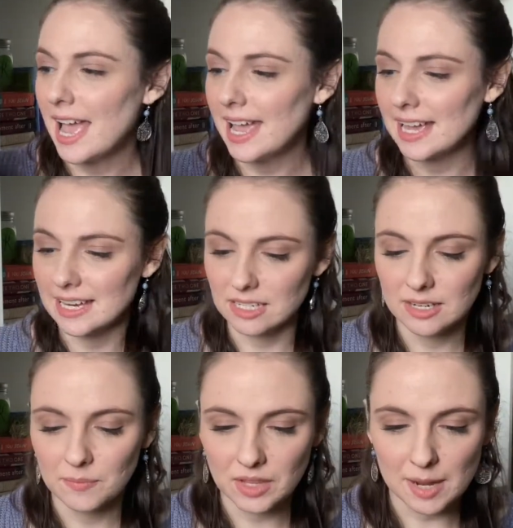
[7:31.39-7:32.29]

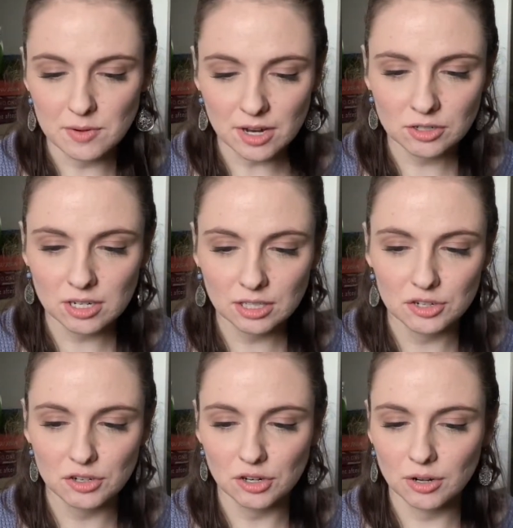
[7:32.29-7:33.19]
And I'm not
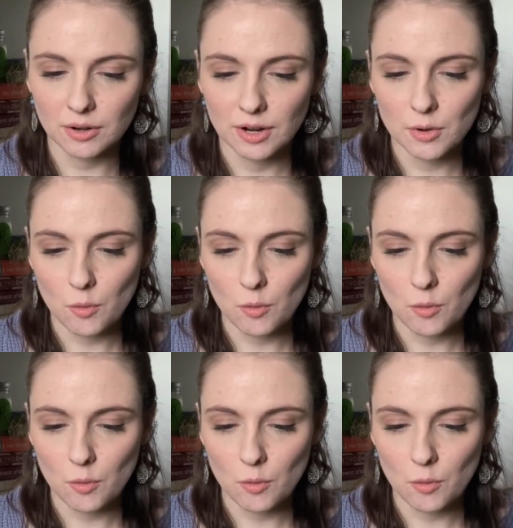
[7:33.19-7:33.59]
entirely sure